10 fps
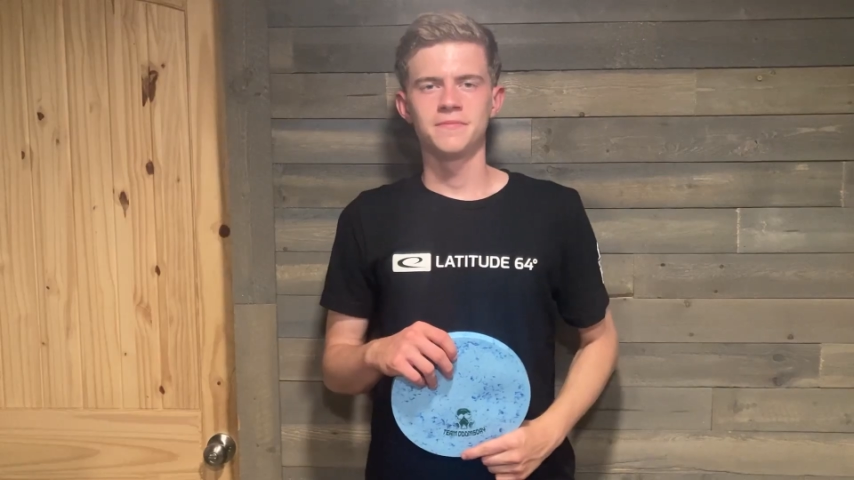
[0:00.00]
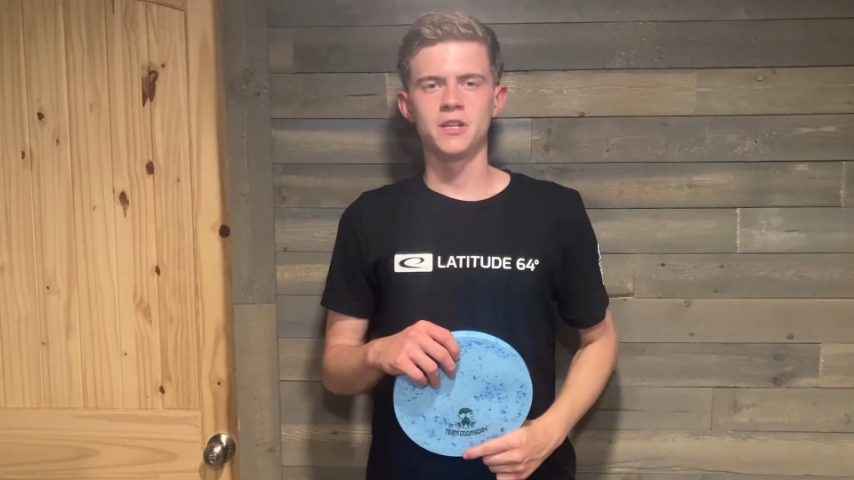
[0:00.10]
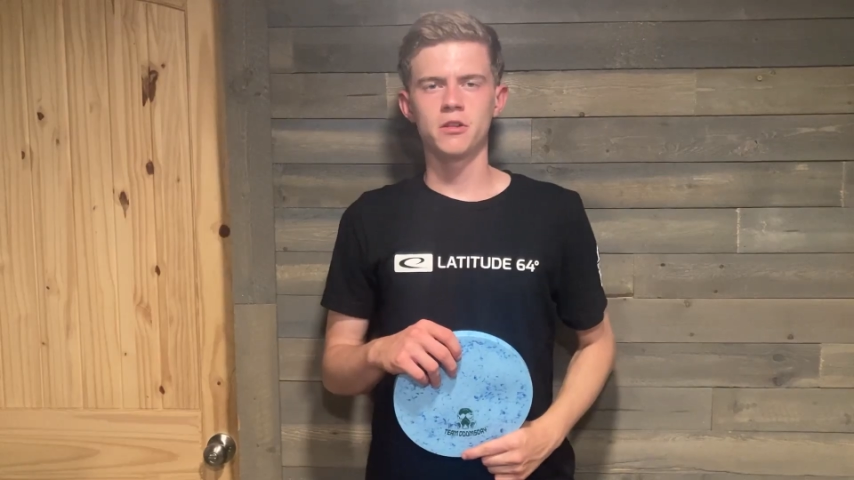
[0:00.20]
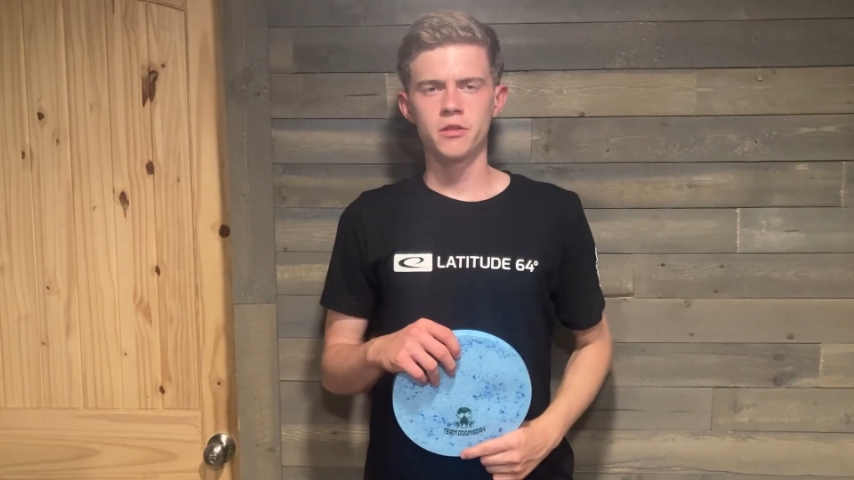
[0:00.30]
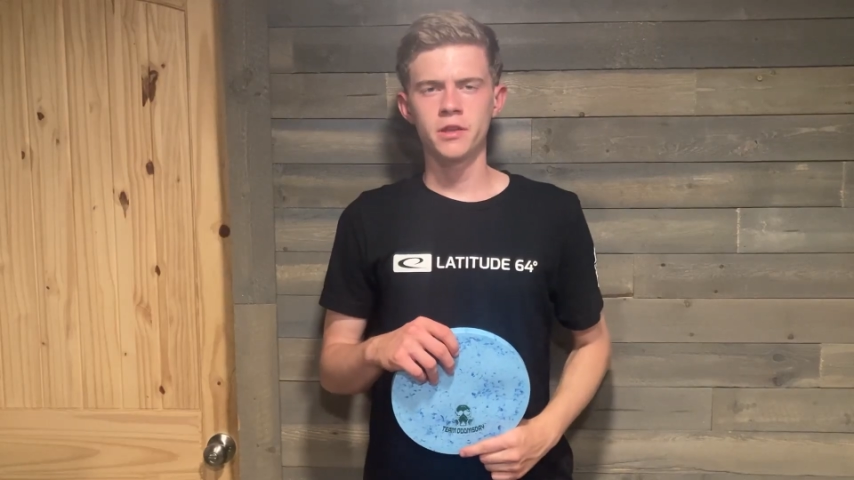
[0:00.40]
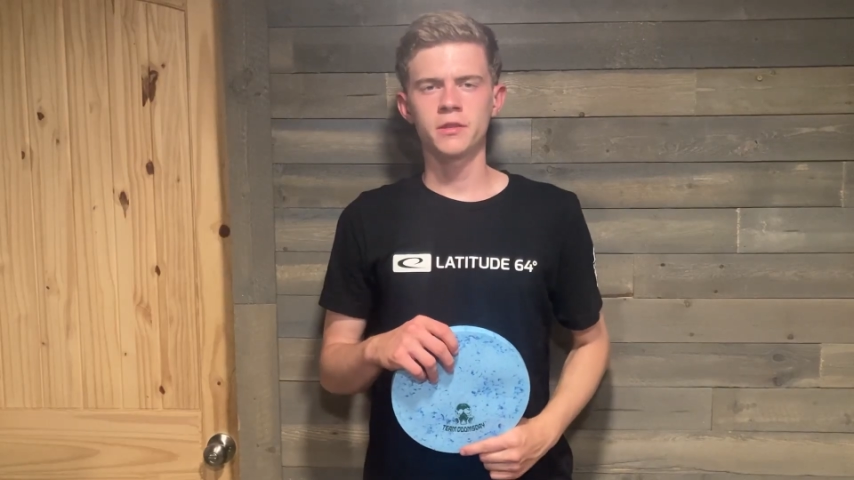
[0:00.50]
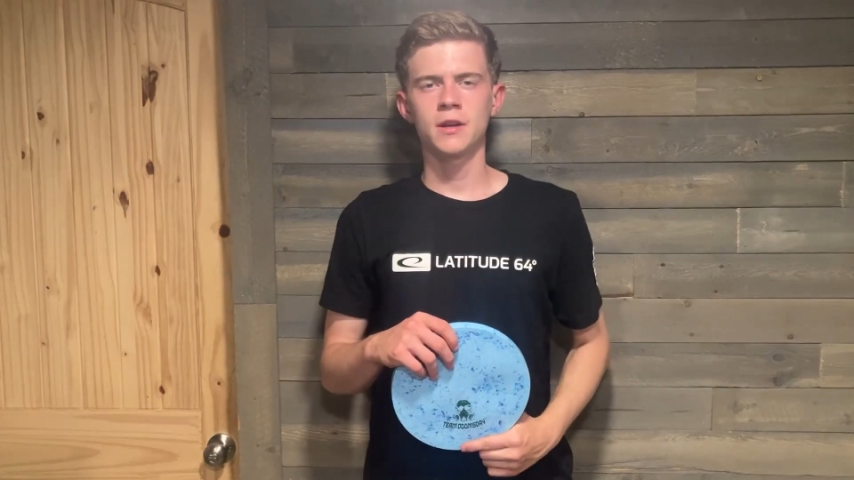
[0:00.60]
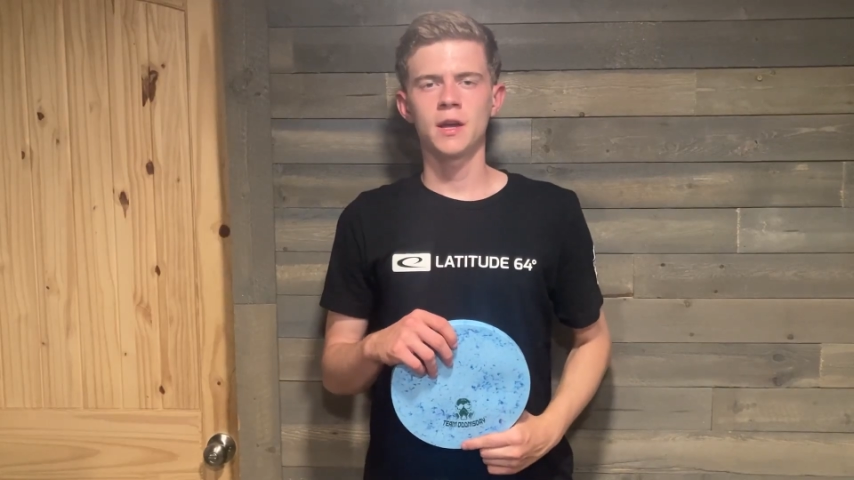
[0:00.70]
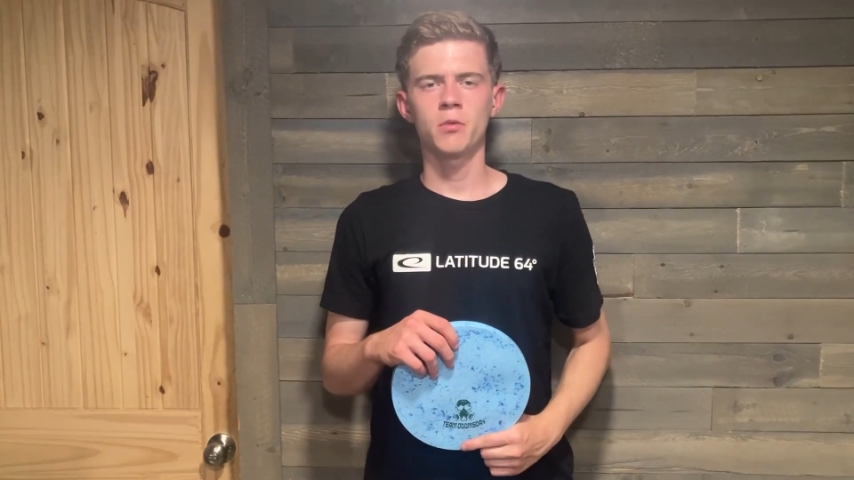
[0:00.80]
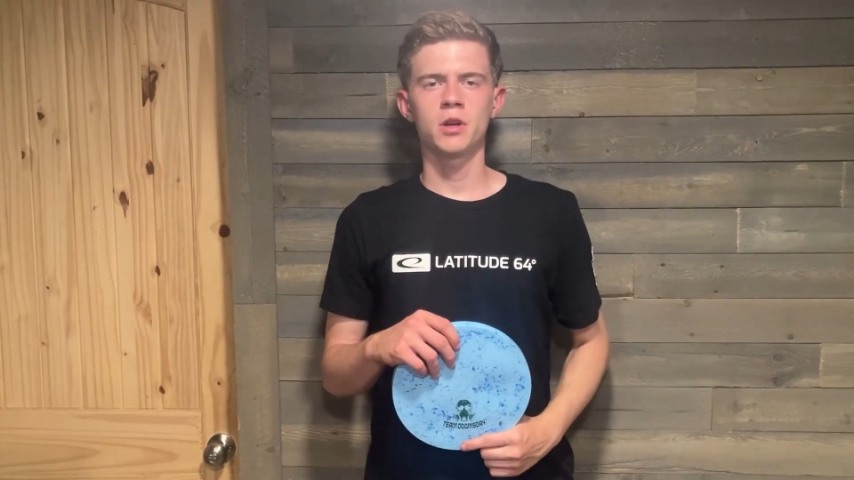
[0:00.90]
Another thing
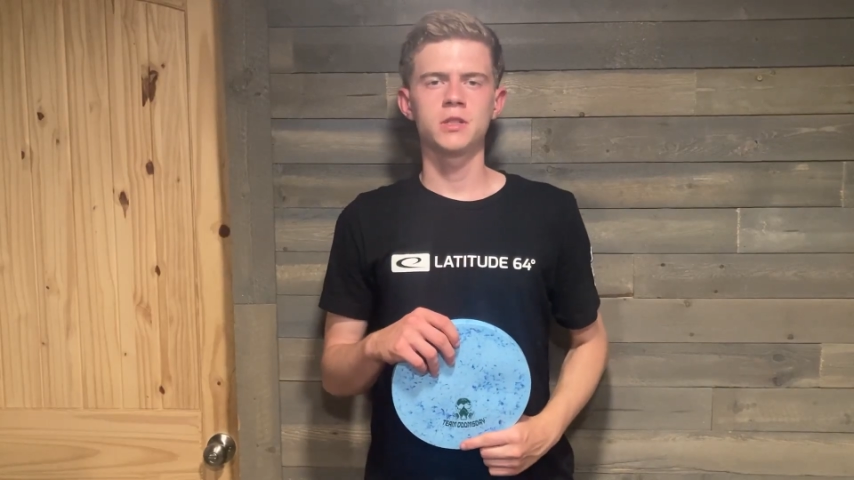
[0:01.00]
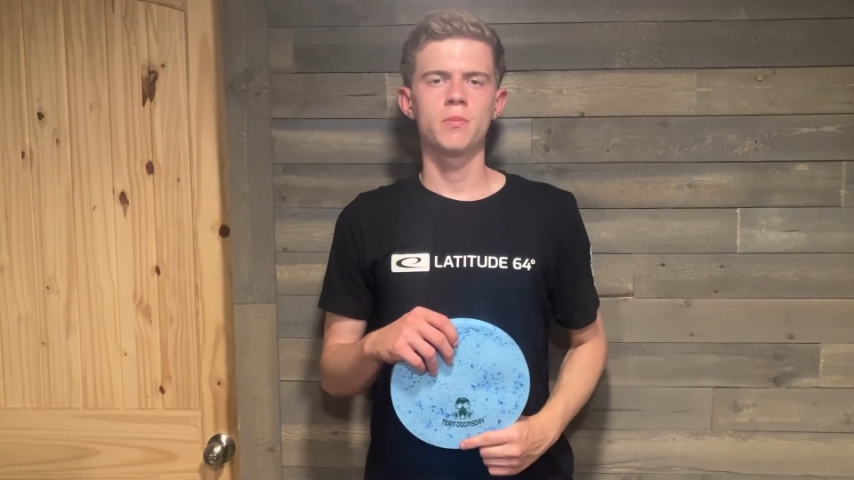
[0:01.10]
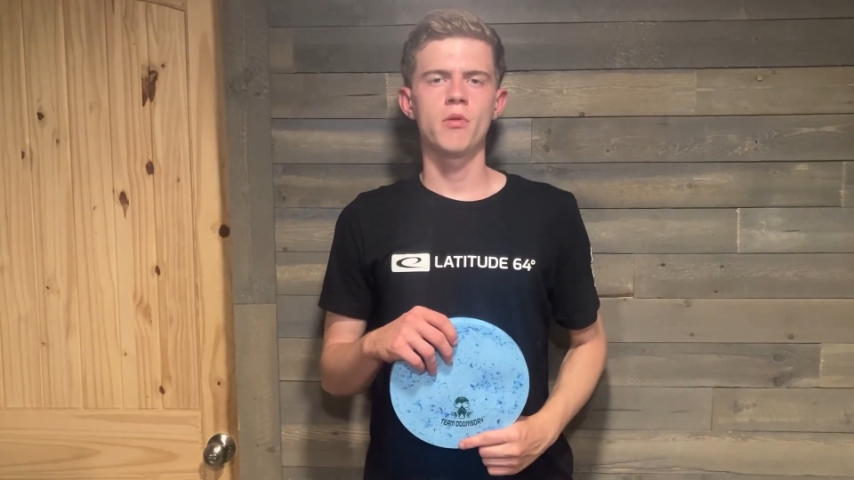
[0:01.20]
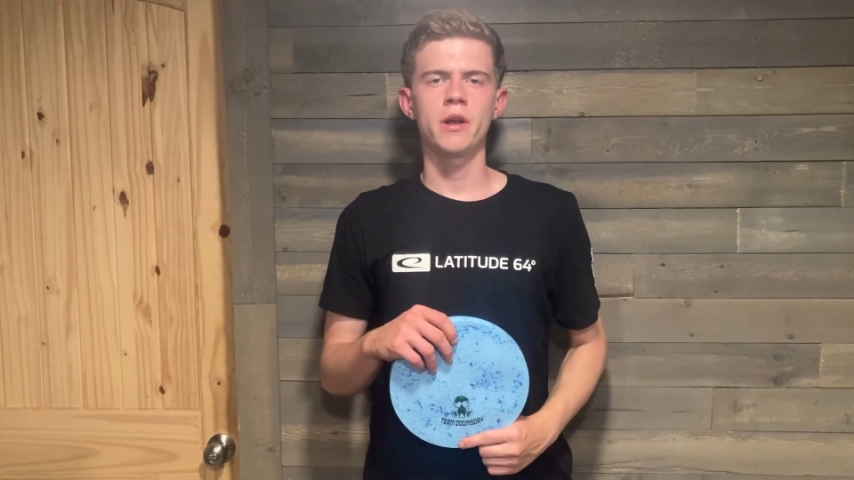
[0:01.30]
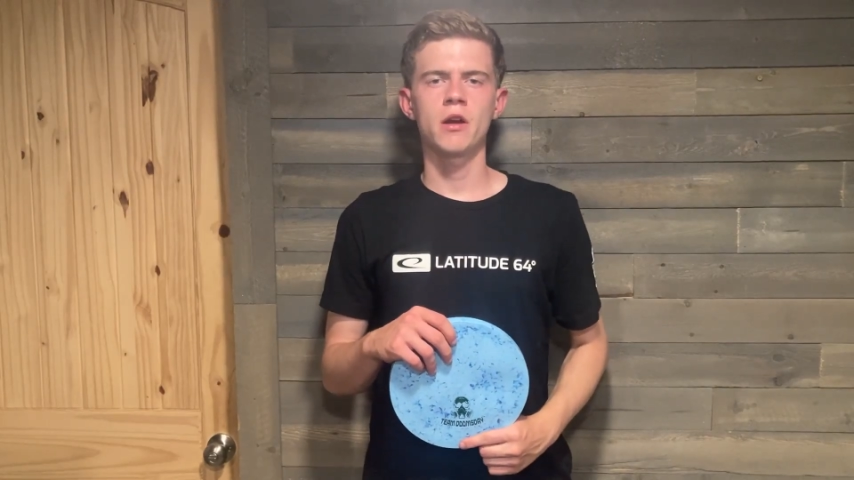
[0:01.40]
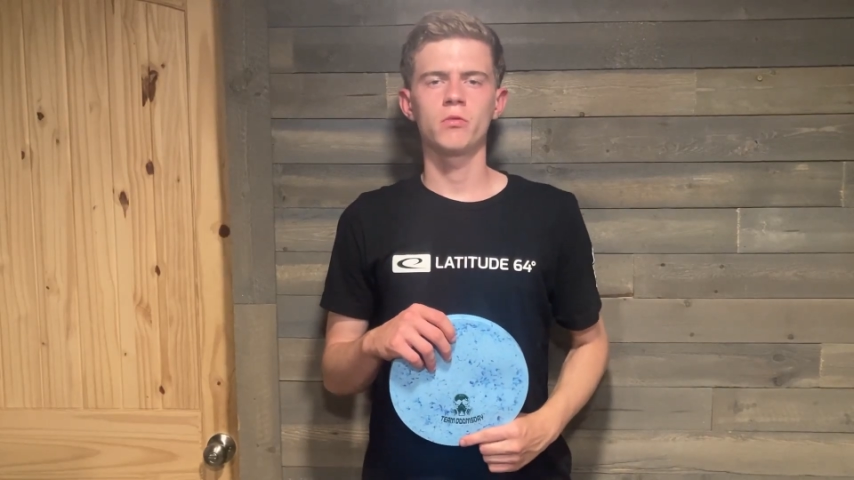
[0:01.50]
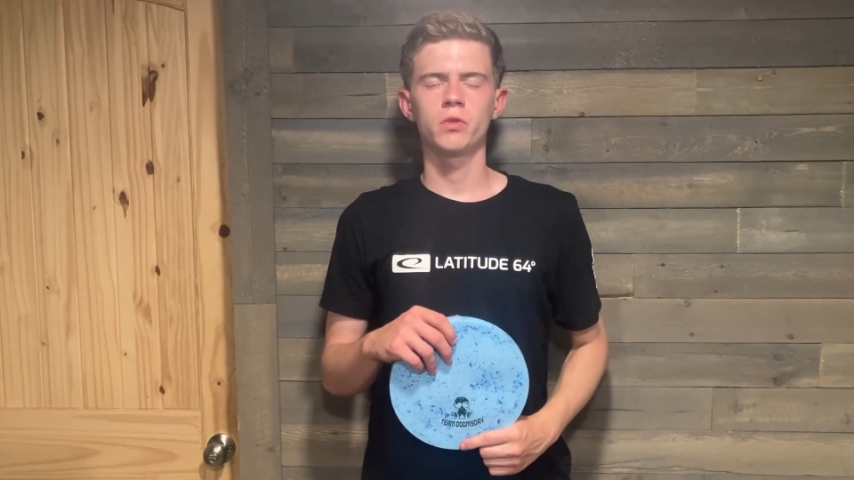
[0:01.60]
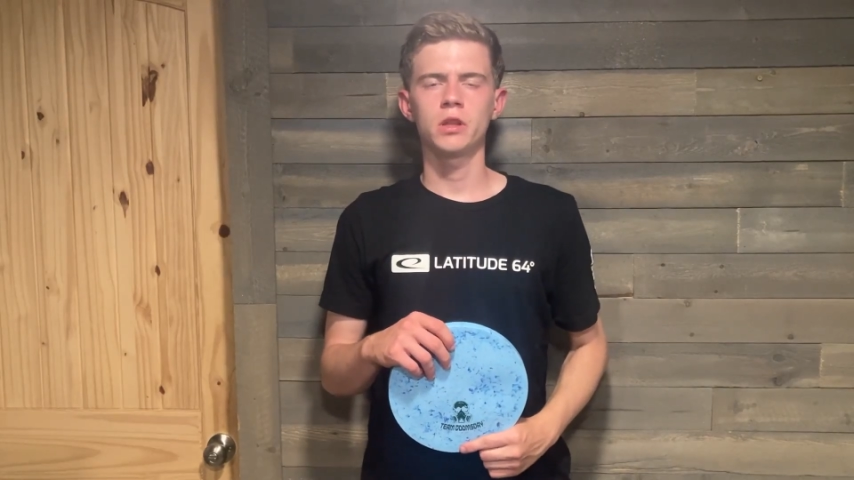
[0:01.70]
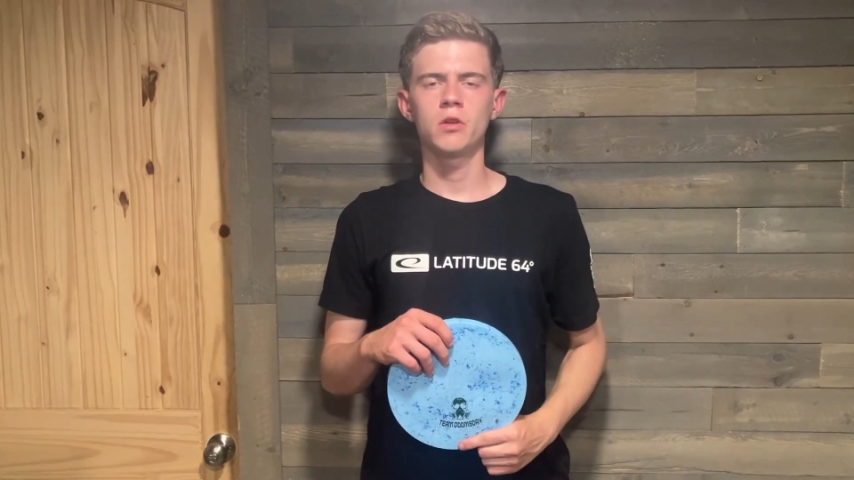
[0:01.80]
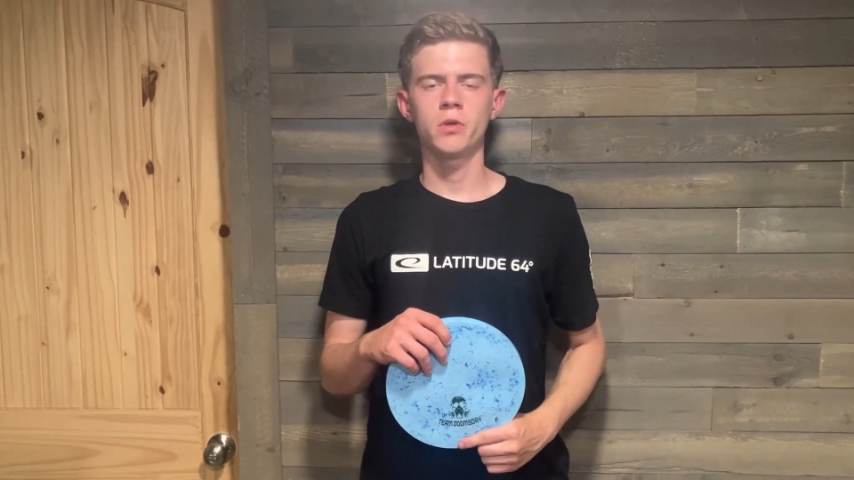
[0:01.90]
that I wanted to point out
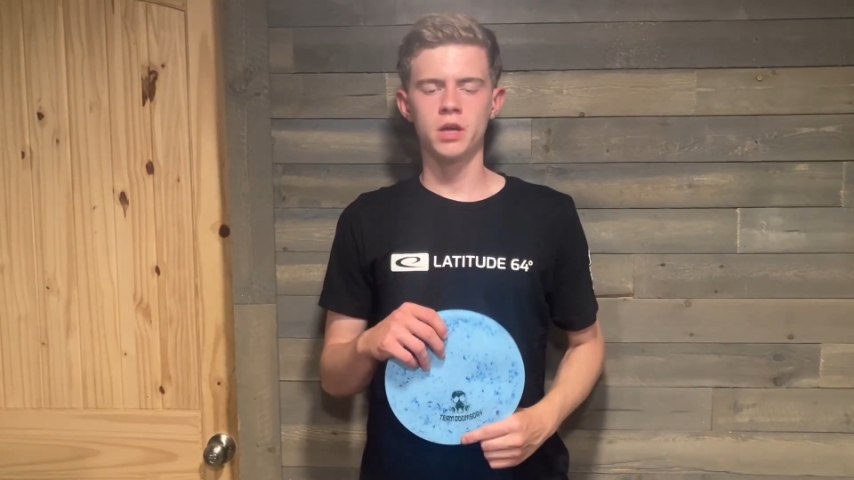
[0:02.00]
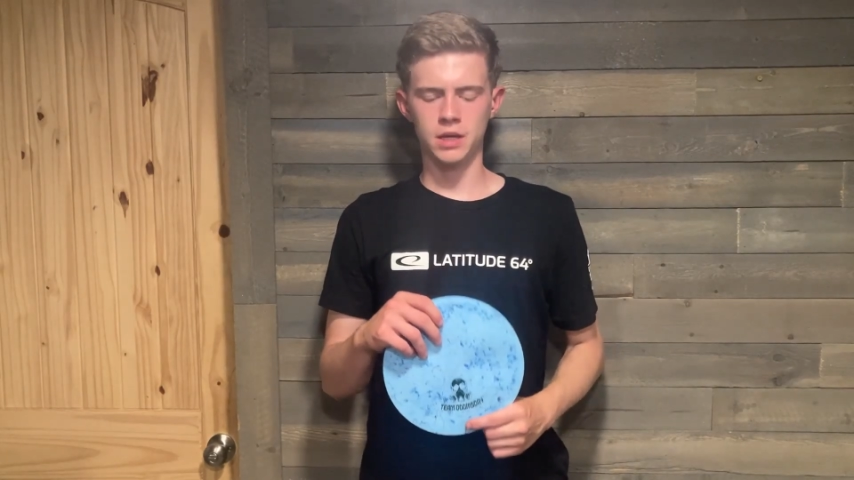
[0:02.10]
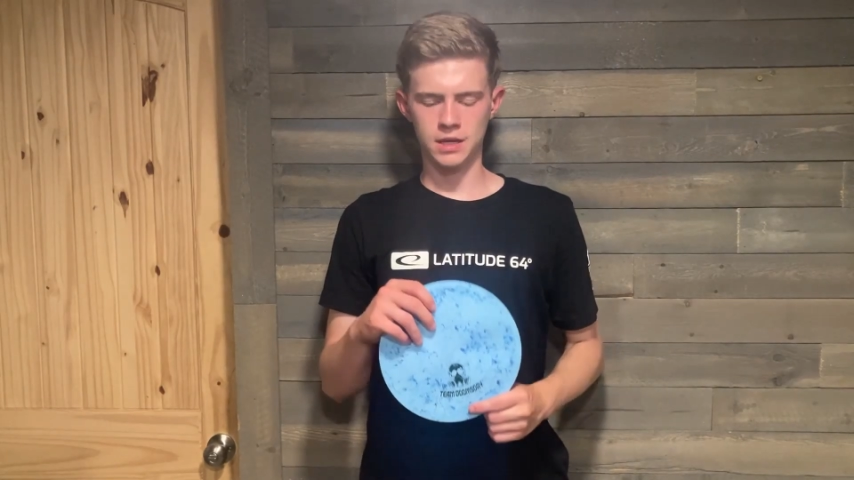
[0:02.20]
really quick